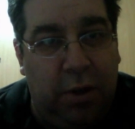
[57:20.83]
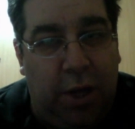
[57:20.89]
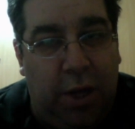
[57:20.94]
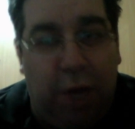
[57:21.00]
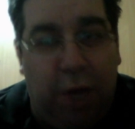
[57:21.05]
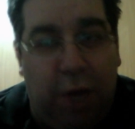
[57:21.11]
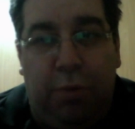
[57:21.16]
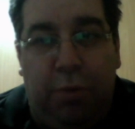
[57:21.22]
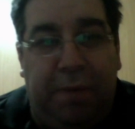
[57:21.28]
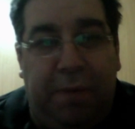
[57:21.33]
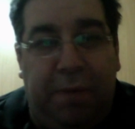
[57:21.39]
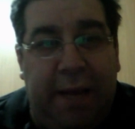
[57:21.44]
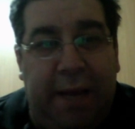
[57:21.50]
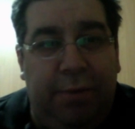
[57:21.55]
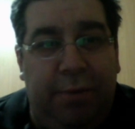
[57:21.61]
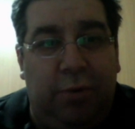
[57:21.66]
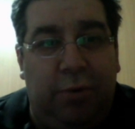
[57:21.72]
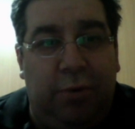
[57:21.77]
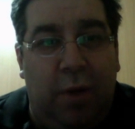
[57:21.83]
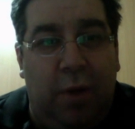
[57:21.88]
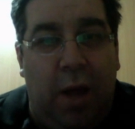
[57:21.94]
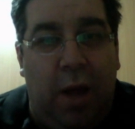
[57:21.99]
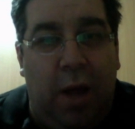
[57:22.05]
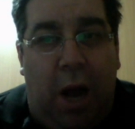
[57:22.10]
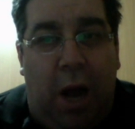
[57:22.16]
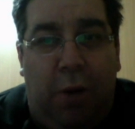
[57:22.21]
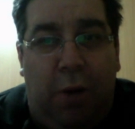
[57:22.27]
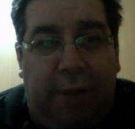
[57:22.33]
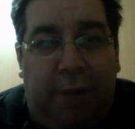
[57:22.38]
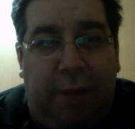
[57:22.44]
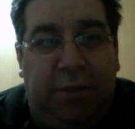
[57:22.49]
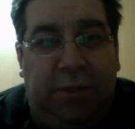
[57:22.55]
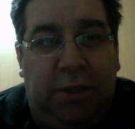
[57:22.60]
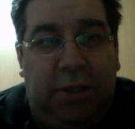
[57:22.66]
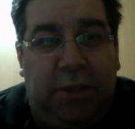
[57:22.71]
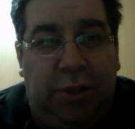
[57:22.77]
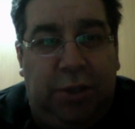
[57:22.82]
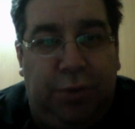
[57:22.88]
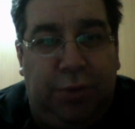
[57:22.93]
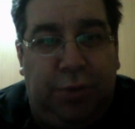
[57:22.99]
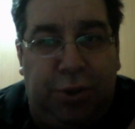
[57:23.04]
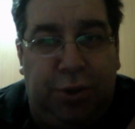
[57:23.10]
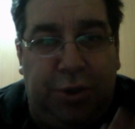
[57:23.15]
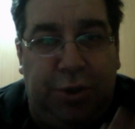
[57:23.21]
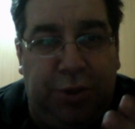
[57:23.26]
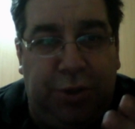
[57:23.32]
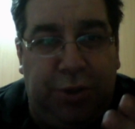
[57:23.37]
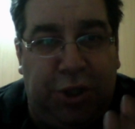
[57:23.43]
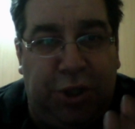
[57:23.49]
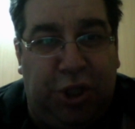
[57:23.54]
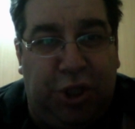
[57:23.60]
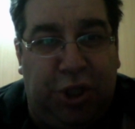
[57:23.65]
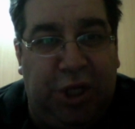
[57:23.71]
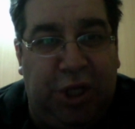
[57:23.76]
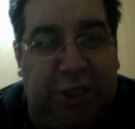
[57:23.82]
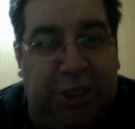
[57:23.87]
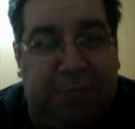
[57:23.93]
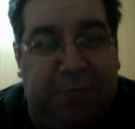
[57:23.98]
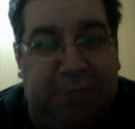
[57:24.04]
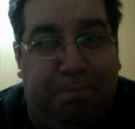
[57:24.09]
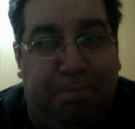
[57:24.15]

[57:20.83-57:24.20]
He will blame you. How come didn't you introduce this